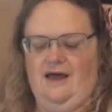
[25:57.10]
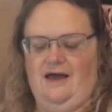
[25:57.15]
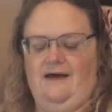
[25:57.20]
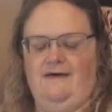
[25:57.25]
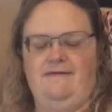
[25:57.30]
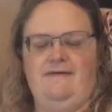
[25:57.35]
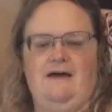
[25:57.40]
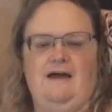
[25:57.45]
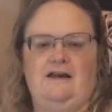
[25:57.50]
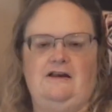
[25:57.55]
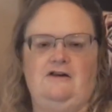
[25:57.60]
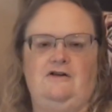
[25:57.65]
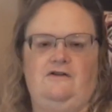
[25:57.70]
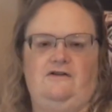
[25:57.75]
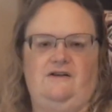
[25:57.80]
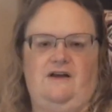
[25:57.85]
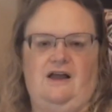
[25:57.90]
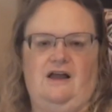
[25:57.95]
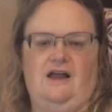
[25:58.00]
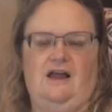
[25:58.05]
And then you
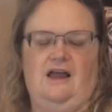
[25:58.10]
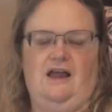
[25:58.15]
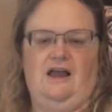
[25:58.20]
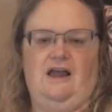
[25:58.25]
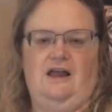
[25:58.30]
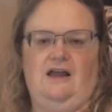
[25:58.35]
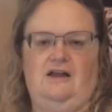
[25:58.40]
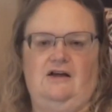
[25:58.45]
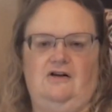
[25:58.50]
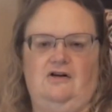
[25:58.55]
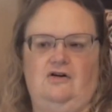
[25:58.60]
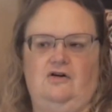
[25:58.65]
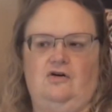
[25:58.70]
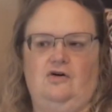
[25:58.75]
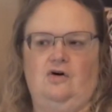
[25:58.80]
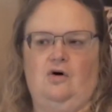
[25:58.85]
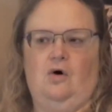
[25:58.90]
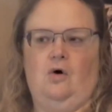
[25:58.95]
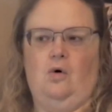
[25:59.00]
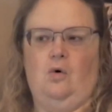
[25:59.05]
take a
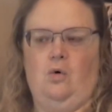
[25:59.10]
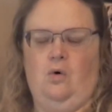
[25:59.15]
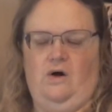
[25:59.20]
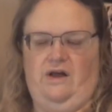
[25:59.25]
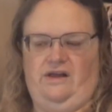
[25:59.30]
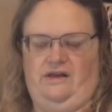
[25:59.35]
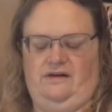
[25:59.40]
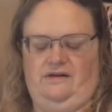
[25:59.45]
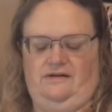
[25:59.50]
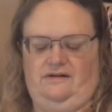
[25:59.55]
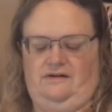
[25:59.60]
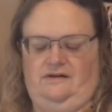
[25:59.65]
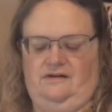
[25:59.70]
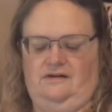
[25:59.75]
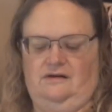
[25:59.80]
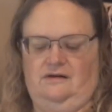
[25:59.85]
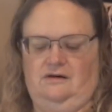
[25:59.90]
quiz,